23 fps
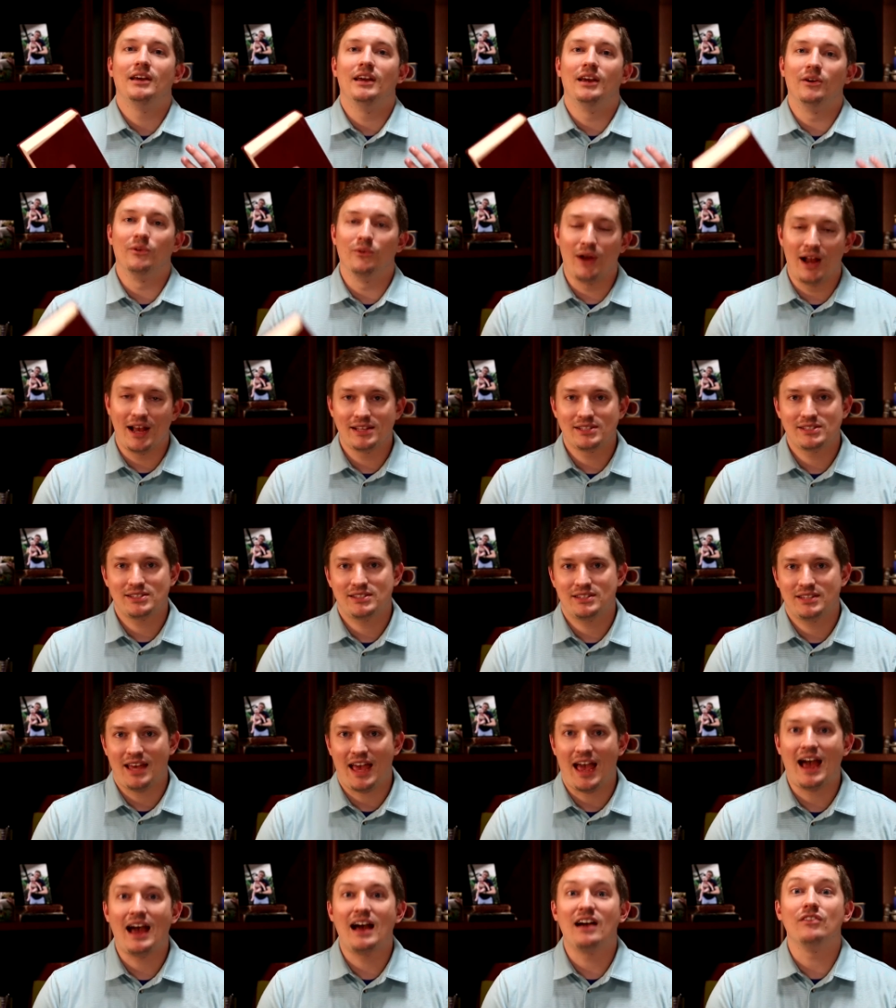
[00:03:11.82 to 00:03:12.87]
and rest,
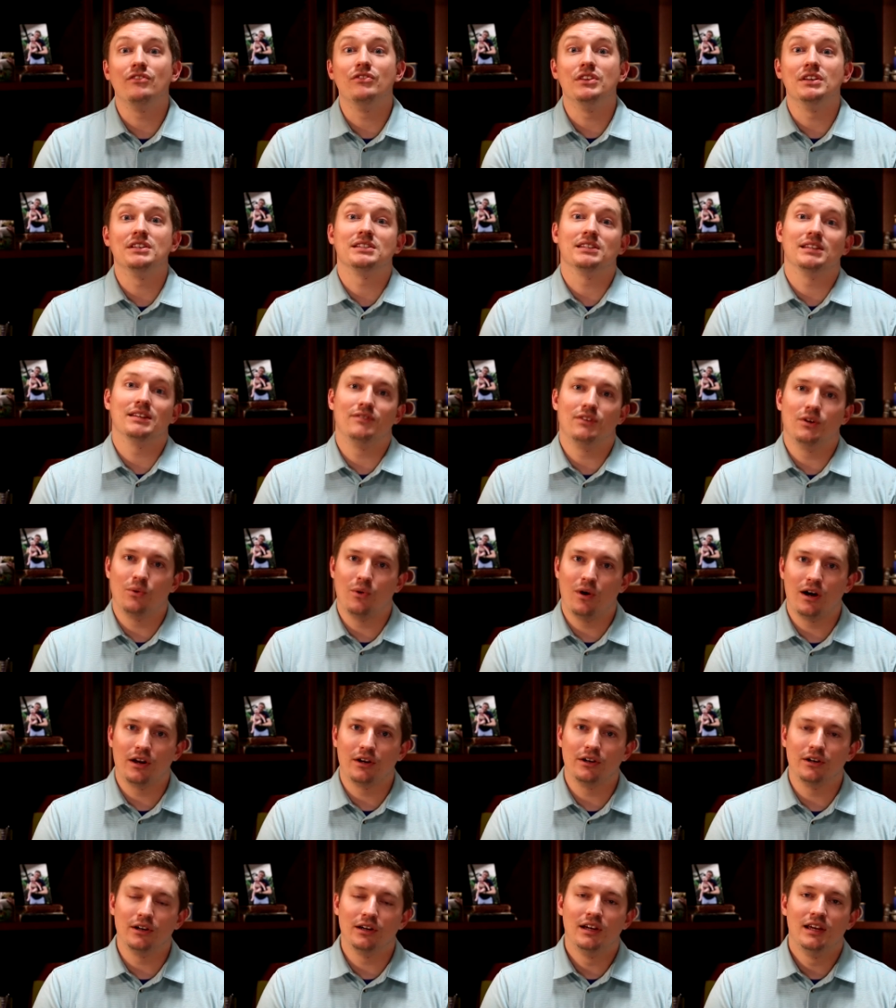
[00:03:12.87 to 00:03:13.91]
have this living
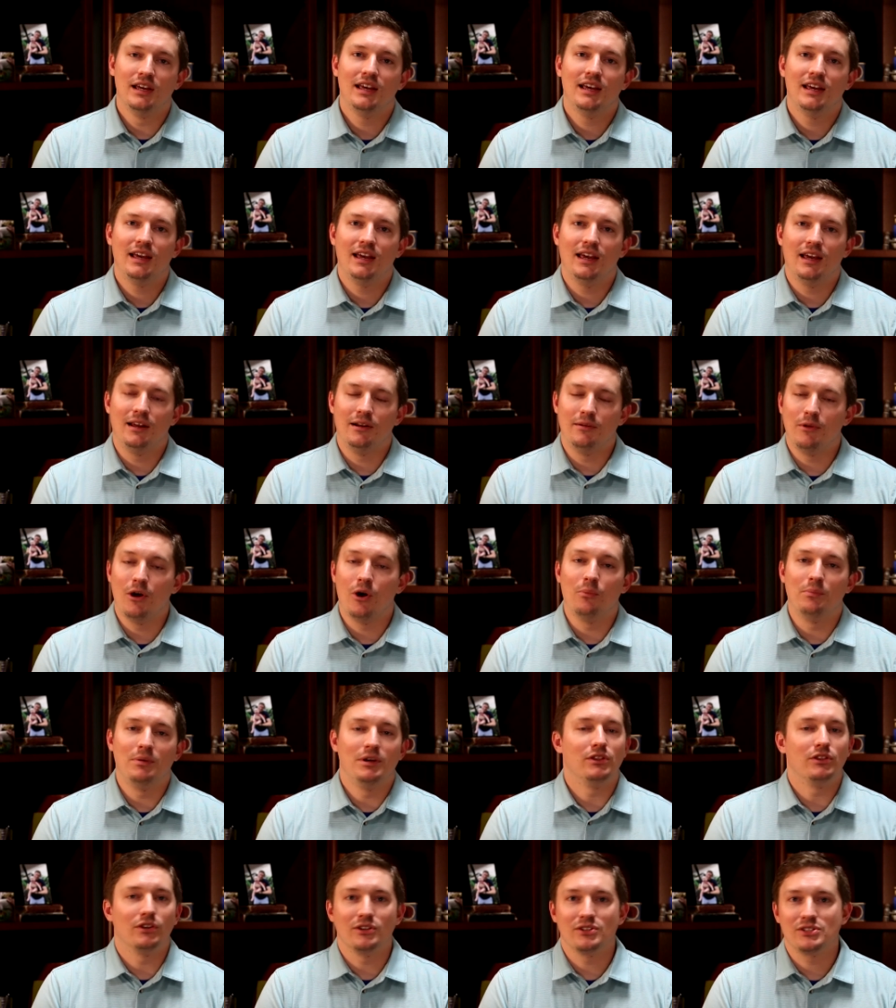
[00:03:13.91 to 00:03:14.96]
water, and don't
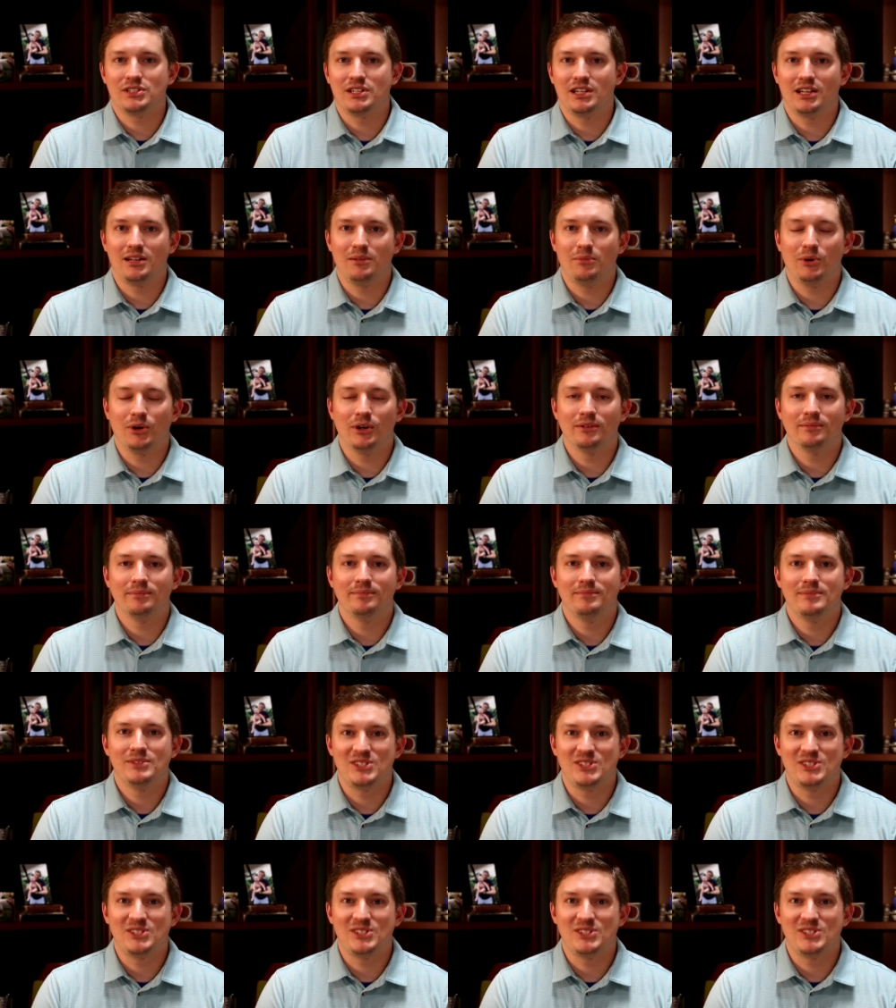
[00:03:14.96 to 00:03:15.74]
be thirsty anymore.